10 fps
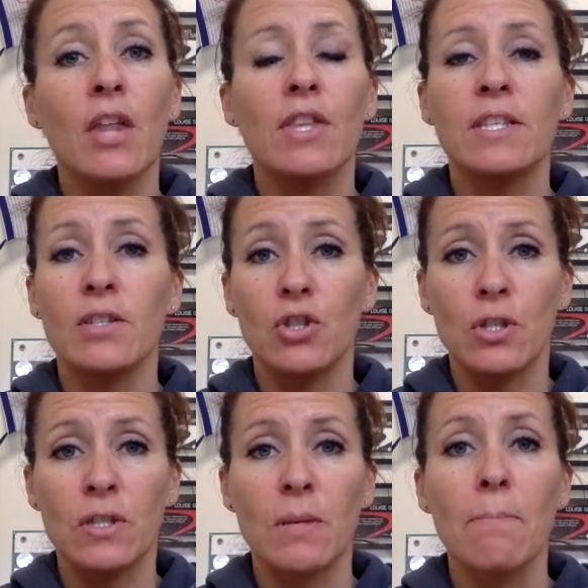this is
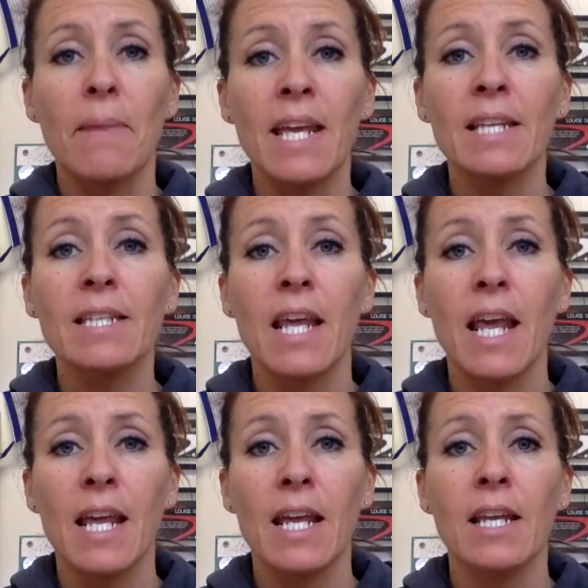just to
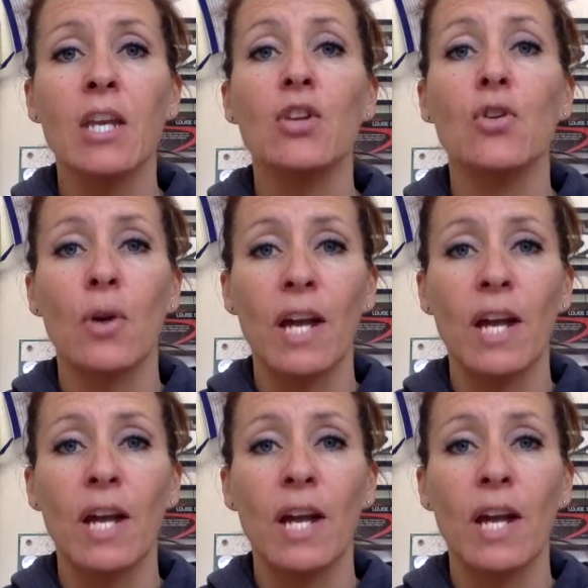maintain your